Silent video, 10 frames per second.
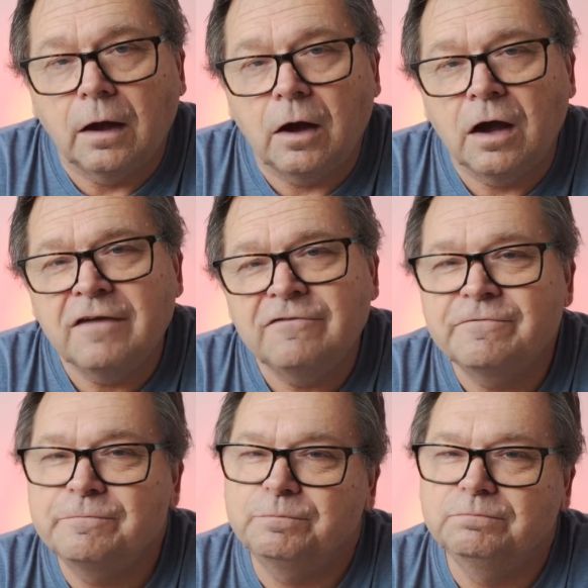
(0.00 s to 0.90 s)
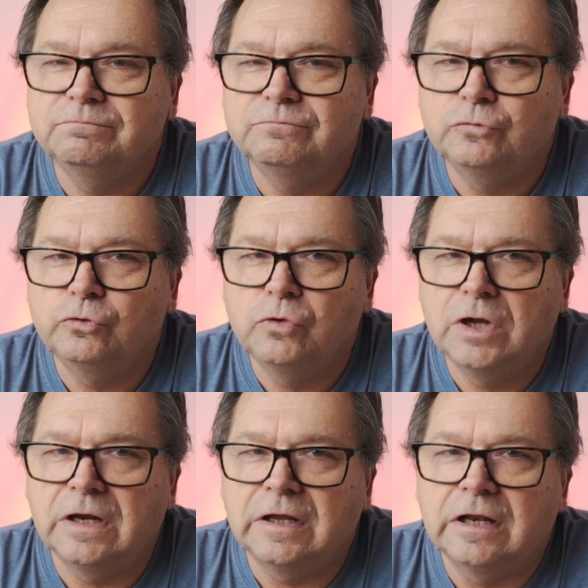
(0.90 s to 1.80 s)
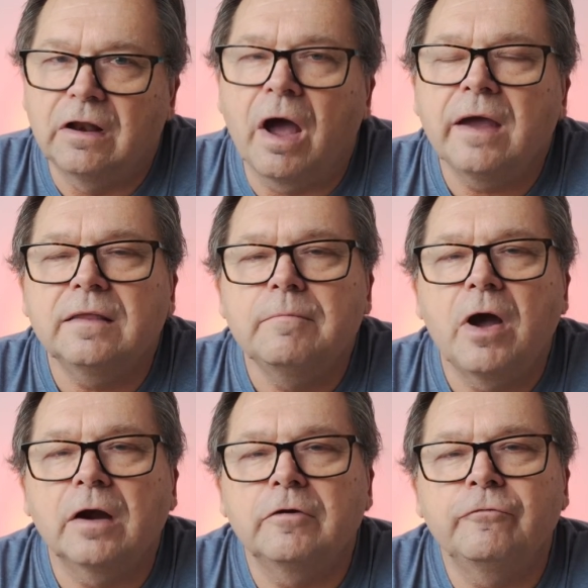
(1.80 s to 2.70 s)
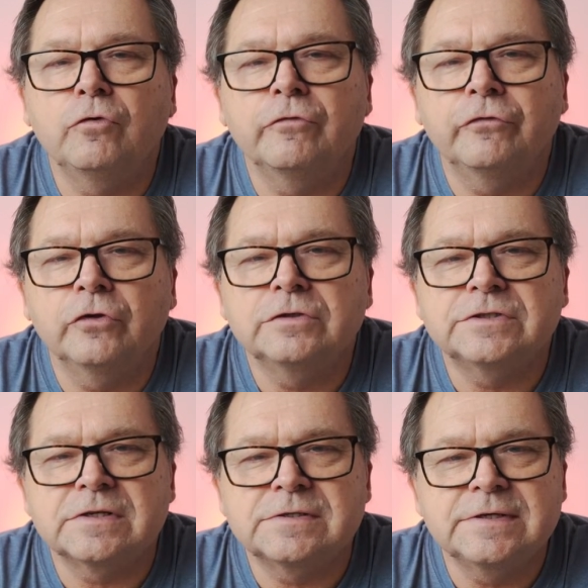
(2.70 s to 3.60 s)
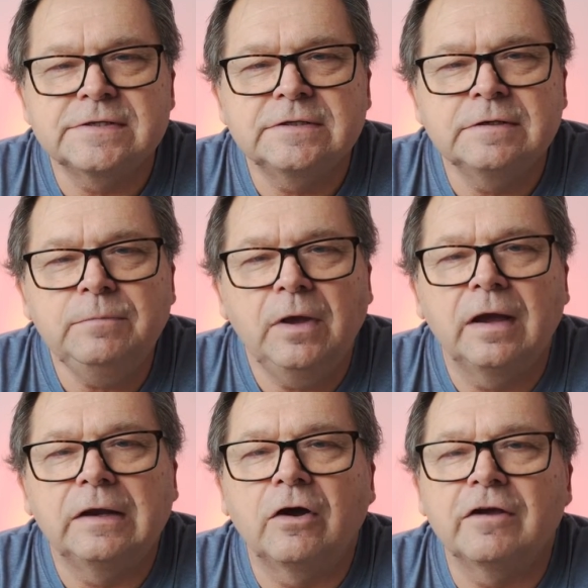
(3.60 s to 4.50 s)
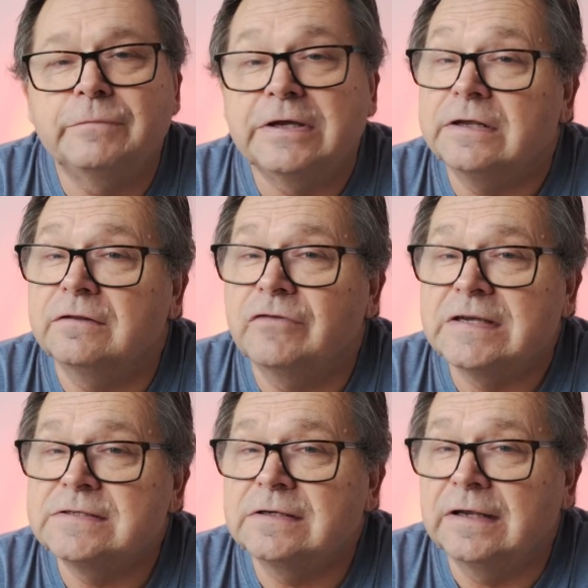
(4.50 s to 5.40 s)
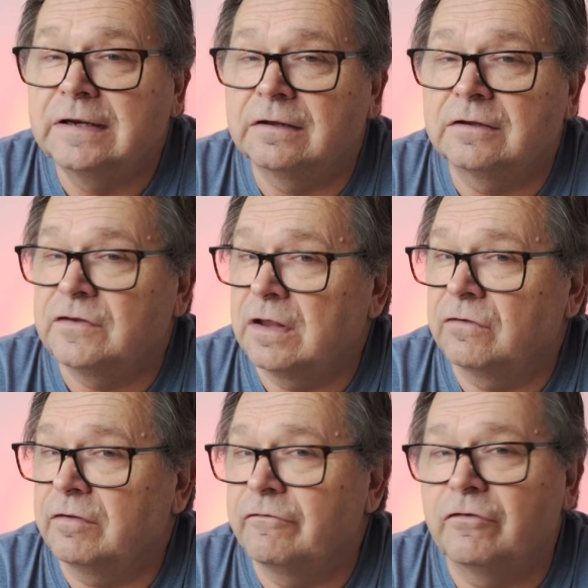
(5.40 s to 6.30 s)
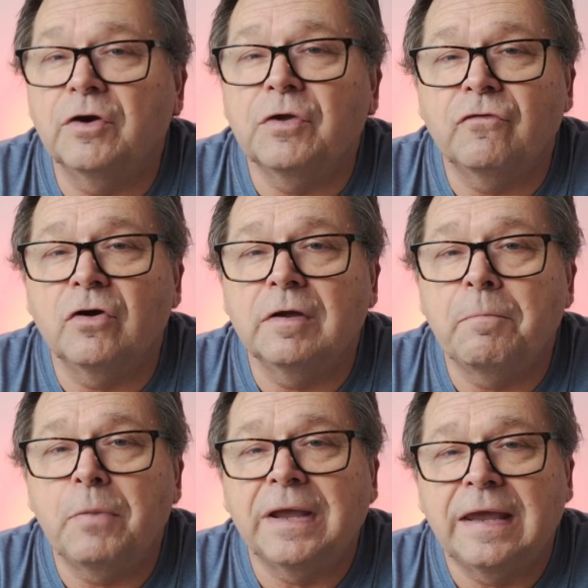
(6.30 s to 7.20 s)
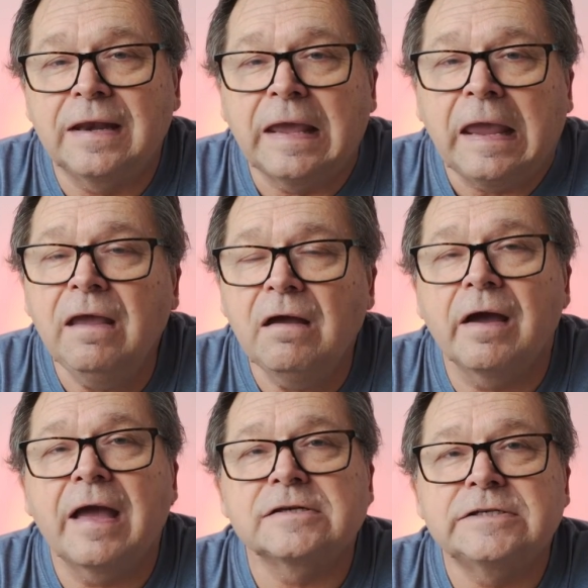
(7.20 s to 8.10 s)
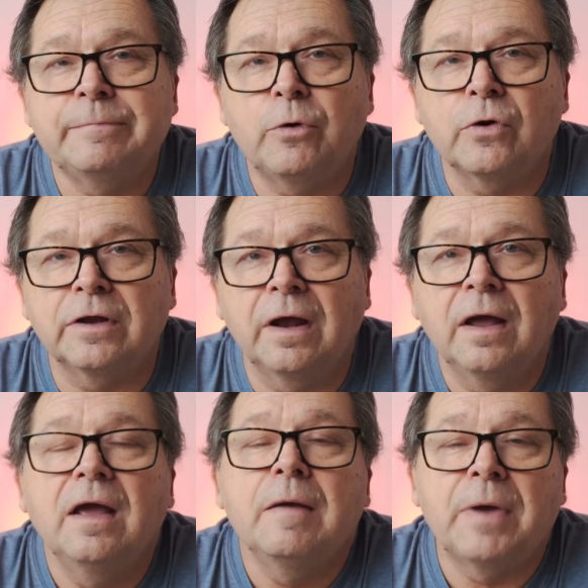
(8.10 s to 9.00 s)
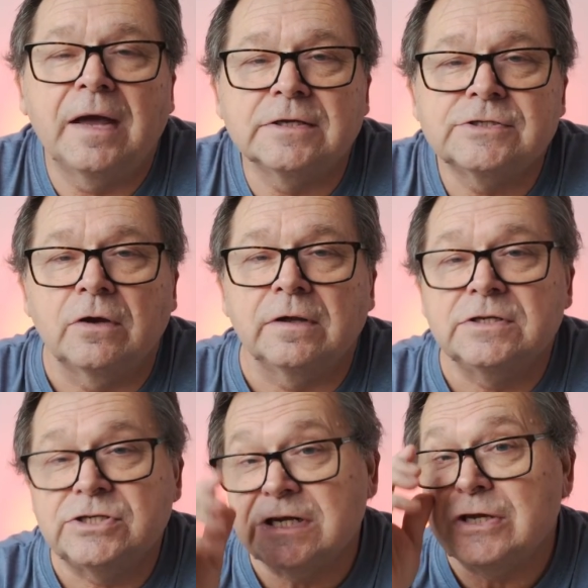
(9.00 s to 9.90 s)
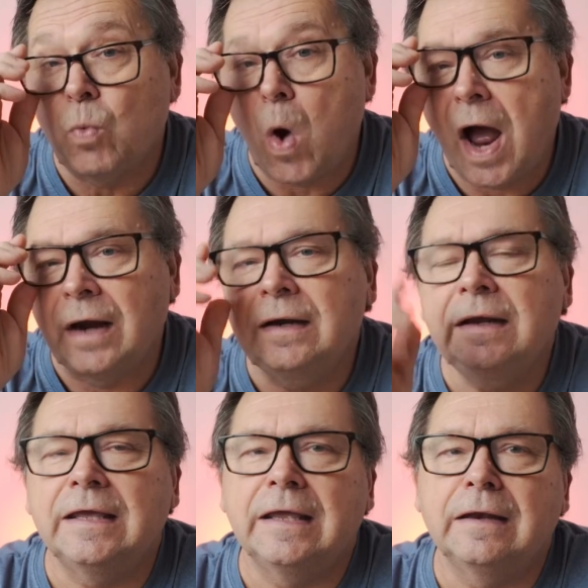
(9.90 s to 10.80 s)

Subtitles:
I've really liked the Micro Four Thirds system, and I've been invested in it since the very, very beginning. I actually bought a Panasonic G1